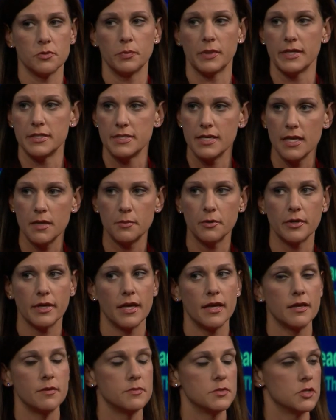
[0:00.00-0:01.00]
play table
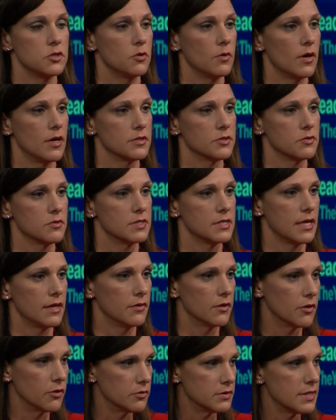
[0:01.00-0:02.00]
games, who also stay in
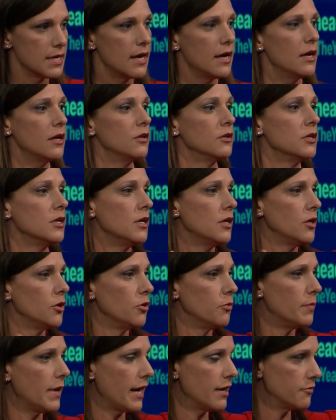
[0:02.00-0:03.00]
the hotel,
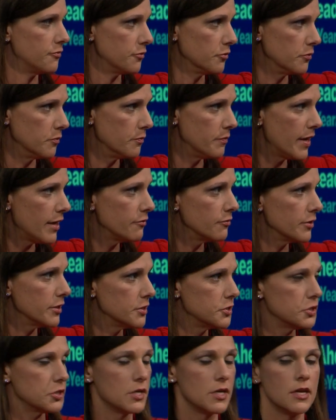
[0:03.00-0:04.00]
who buy food and
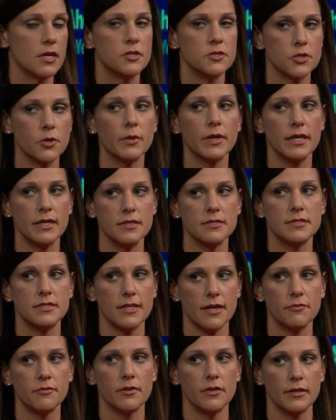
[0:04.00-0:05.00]
beverage. So it is
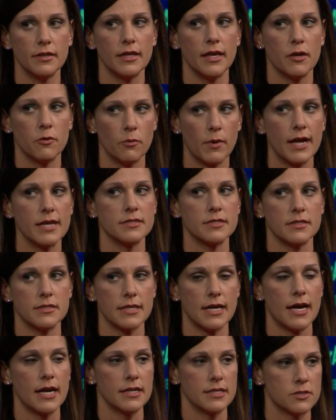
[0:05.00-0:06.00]
definitely a rising
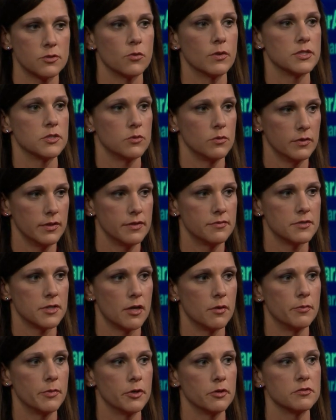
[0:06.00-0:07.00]
tide is going to lift
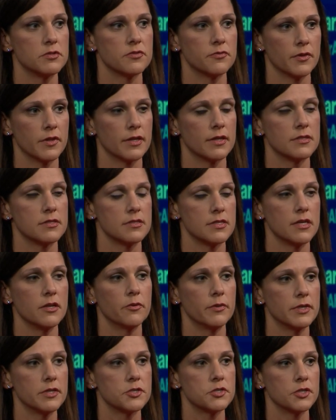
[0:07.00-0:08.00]
all boats for the casino
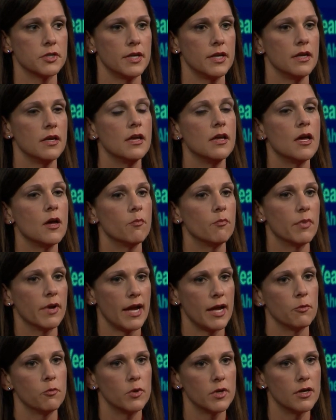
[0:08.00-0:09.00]
industry. But
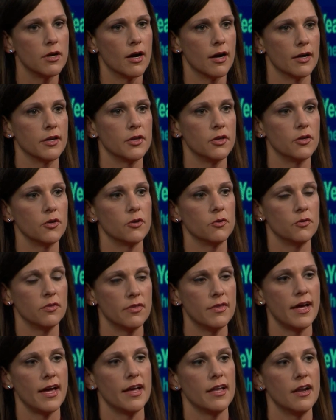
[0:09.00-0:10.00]
I would argue
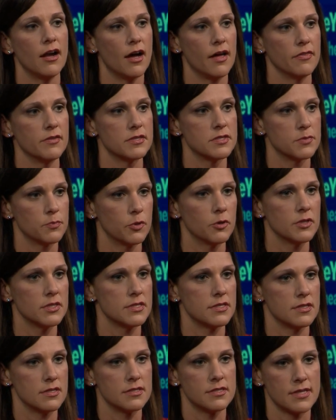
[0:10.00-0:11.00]
that on the
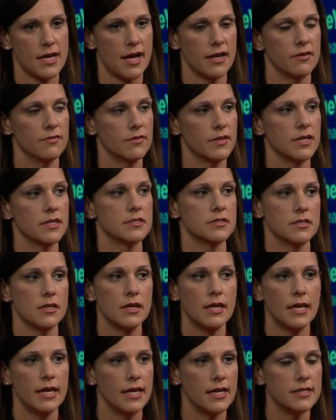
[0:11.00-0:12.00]
sports side of this,
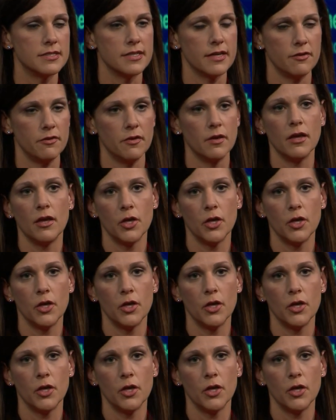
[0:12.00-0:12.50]
it's a